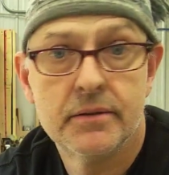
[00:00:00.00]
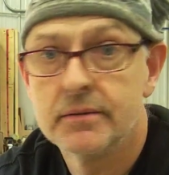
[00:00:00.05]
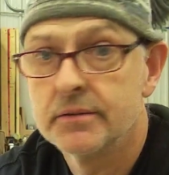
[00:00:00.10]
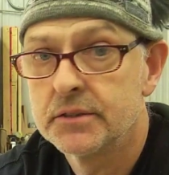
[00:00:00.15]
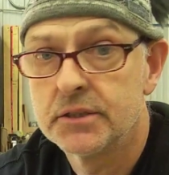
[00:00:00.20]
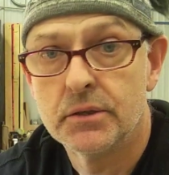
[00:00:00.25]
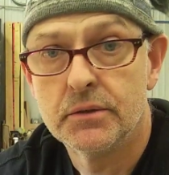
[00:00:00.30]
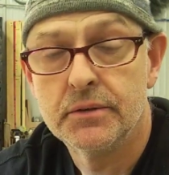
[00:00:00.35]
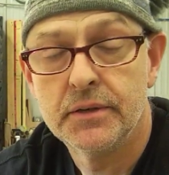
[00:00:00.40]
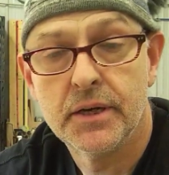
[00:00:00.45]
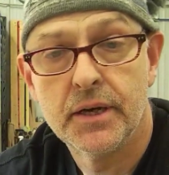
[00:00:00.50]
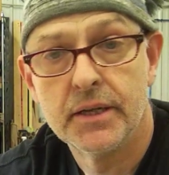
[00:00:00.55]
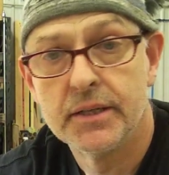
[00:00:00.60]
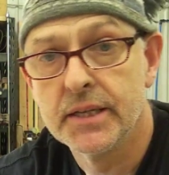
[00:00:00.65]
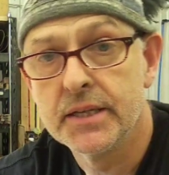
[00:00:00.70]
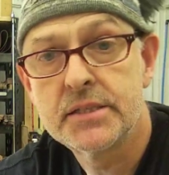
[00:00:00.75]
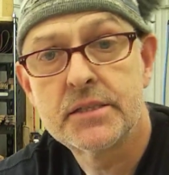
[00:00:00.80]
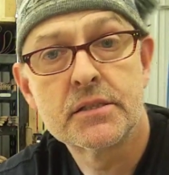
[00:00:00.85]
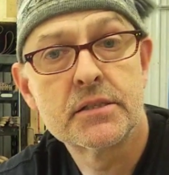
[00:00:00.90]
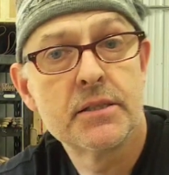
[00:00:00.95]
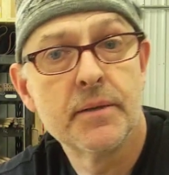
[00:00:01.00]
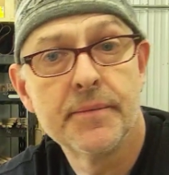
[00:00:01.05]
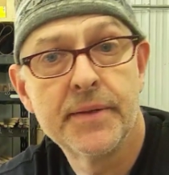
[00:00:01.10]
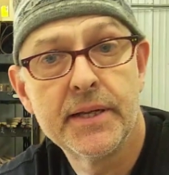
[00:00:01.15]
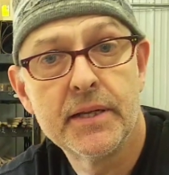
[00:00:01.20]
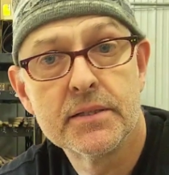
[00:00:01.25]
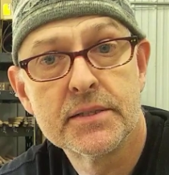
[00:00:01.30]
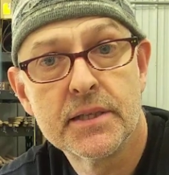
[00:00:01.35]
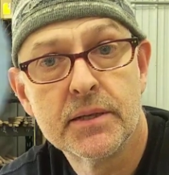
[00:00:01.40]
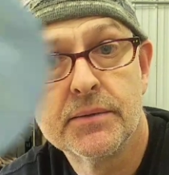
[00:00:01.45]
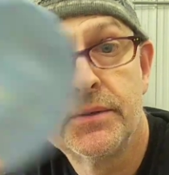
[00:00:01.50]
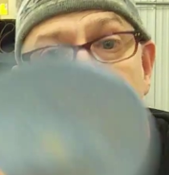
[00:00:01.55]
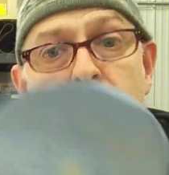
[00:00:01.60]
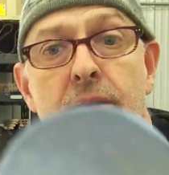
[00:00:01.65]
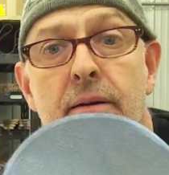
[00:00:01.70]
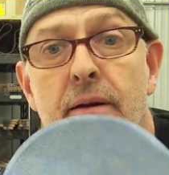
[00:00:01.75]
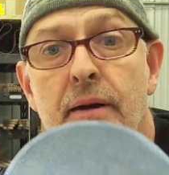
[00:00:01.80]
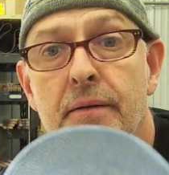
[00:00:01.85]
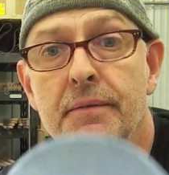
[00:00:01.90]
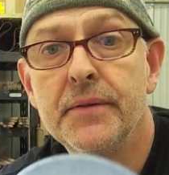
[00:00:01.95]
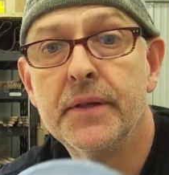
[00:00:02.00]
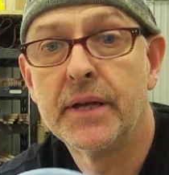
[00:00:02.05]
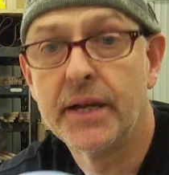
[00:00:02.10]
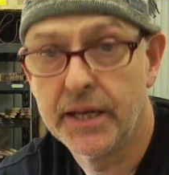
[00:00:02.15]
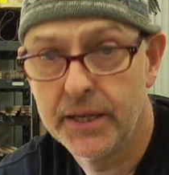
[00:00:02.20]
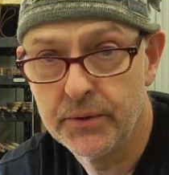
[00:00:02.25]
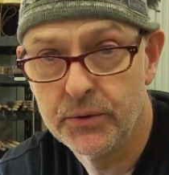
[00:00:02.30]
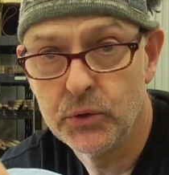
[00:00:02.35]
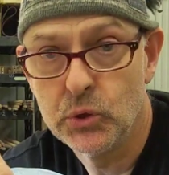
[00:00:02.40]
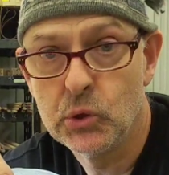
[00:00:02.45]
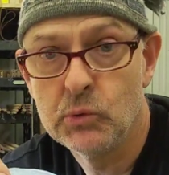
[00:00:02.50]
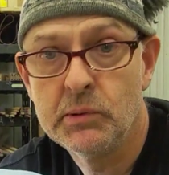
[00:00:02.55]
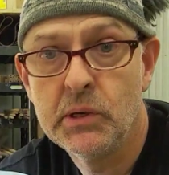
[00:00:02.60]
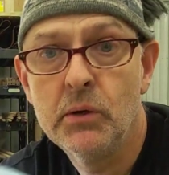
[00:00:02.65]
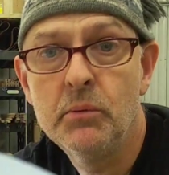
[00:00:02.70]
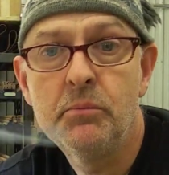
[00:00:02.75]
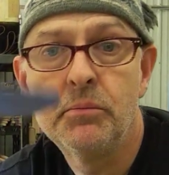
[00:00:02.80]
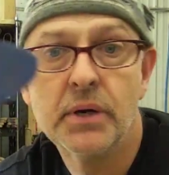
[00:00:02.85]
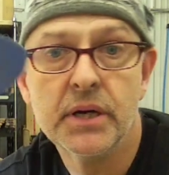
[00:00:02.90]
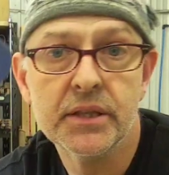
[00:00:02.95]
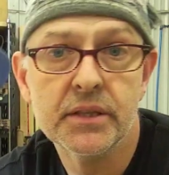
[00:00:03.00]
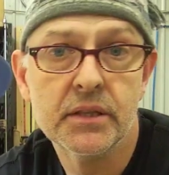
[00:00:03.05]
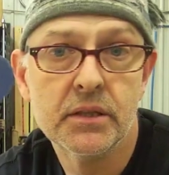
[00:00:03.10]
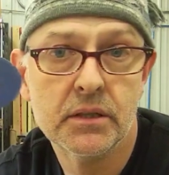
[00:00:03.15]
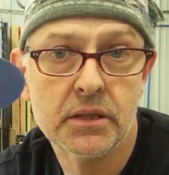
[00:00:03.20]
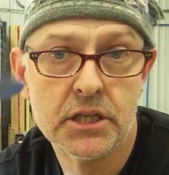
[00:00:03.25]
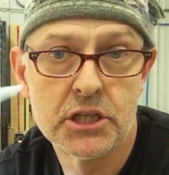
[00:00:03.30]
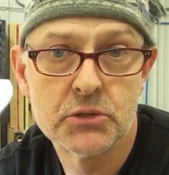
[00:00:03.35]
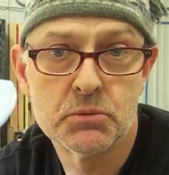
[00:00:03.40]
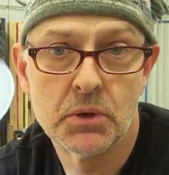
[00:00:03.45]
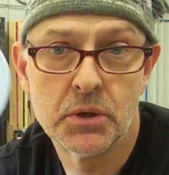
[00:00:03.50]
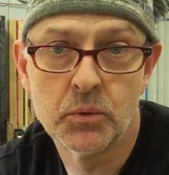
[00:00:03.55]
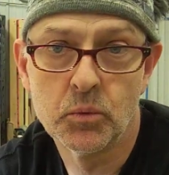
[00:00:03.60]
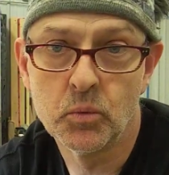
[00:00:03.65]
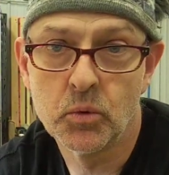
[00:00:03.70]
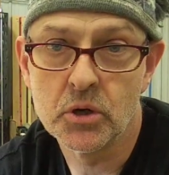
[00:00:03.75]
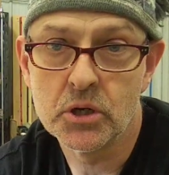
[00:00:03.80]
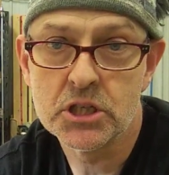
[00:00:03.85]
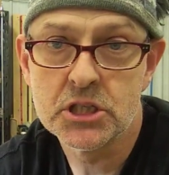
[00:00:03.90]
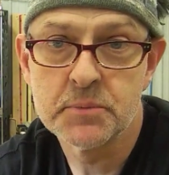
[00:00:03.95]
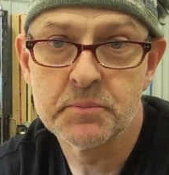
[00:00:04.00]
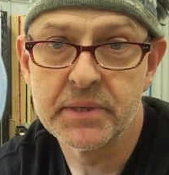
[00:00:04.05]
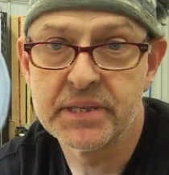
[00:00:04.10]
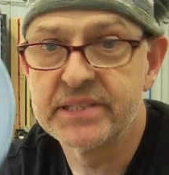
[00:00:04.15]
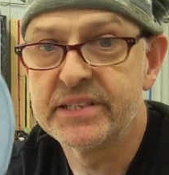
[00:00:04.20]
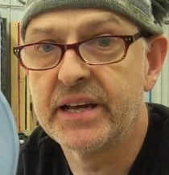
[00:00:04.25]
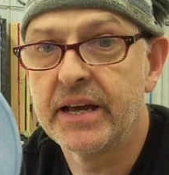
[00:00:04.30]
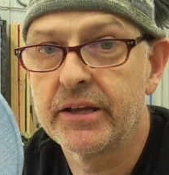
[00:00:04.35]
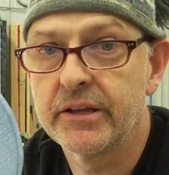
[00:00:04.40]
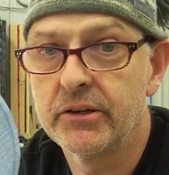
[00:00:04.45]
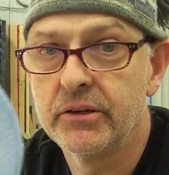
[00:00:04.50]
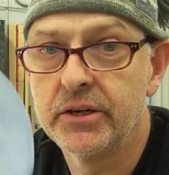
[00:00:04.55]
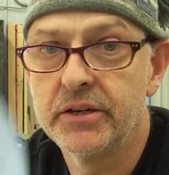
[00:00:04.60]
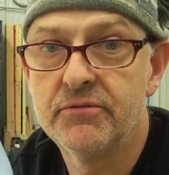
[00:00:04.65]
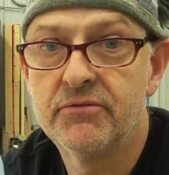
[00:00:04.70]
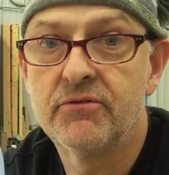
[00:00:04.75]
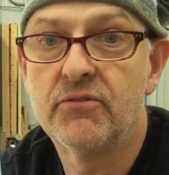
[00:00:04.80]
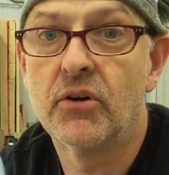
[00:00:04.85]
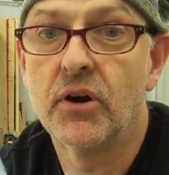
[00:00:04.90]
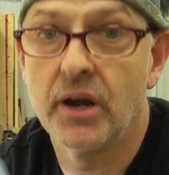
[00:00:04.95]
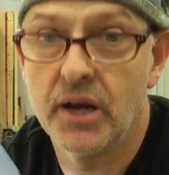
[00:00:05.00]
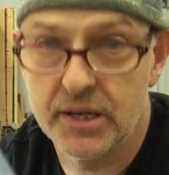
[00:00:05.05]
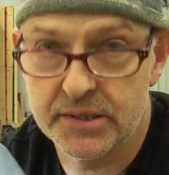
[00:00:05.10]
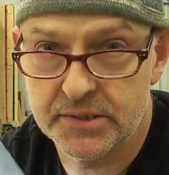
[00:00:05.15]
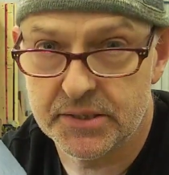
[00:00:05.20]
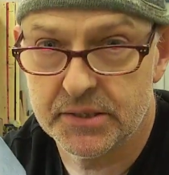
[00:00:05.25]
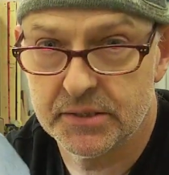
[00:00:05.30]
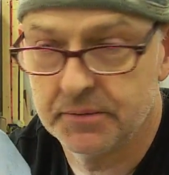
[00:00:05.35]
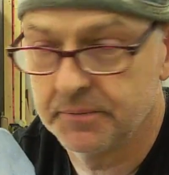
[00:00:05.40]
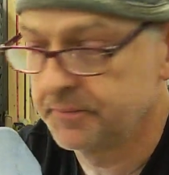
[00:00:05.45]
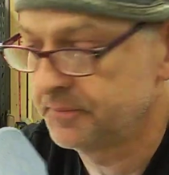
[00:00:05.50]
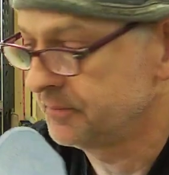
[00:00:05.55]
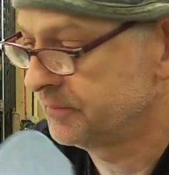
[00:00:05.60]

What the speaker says: So unless there's something else out there that I don't know about, but this one works spectacularly for us.